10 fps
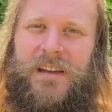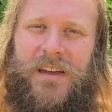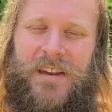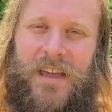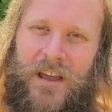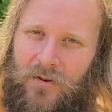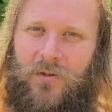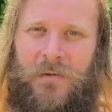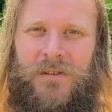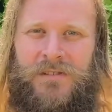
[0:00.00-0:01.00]
in
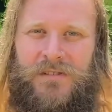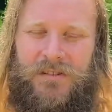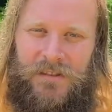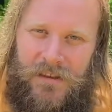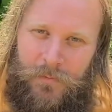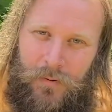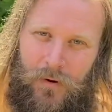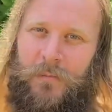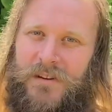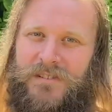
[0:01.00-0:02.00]
increments, the
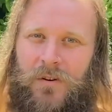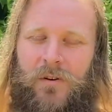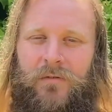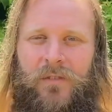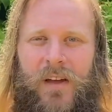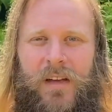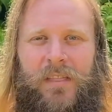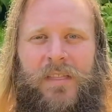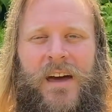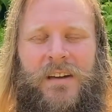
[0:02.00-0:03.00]
promise of
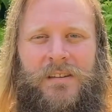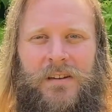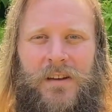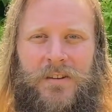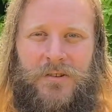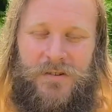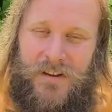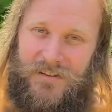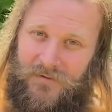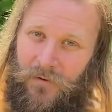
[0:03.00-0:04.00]
that
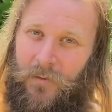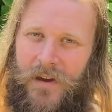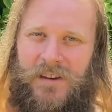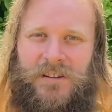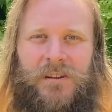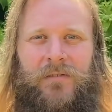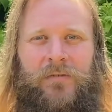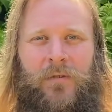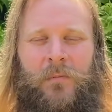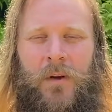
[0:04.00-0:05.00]
transformation
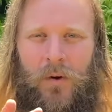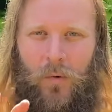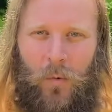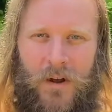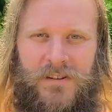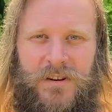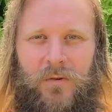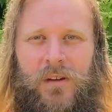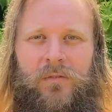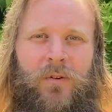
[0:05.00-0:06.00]
from one
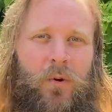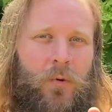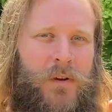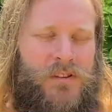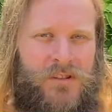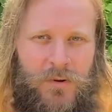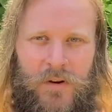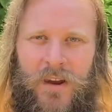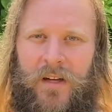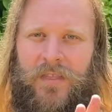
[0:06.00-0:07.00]
degree of glory to
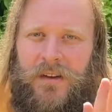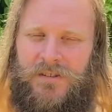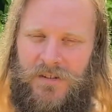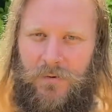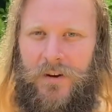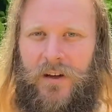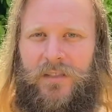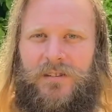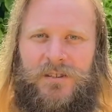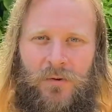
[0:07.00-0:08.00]
another, to
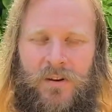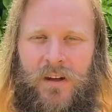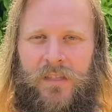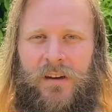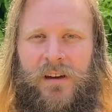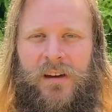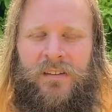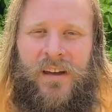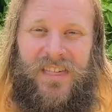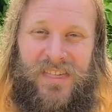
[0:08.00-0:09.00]
another, to another,
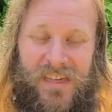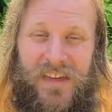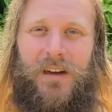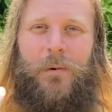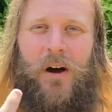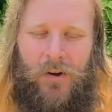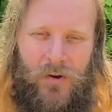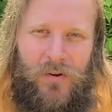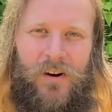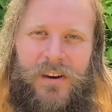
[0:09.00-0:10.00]
as I think about
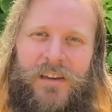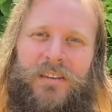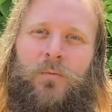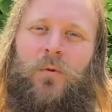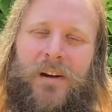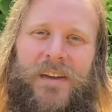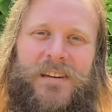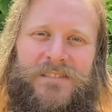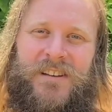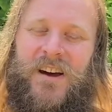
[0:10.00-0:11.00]
who God is and what He
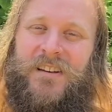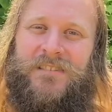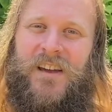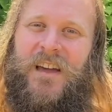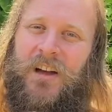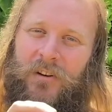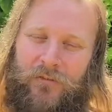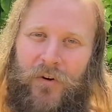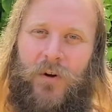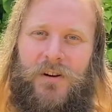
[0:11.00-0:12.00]
has done, as I
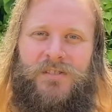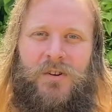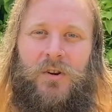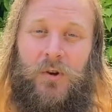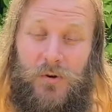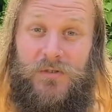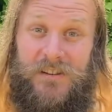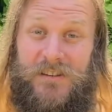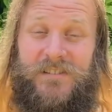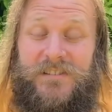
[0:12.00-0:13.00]
focus on who
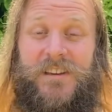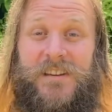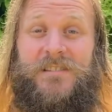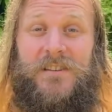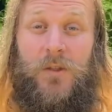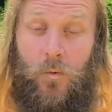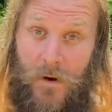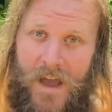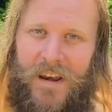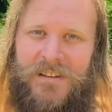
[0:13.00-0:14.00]
Jesus is and the
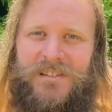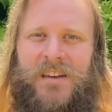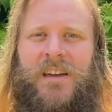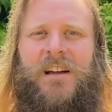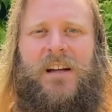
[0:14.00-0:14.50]
reality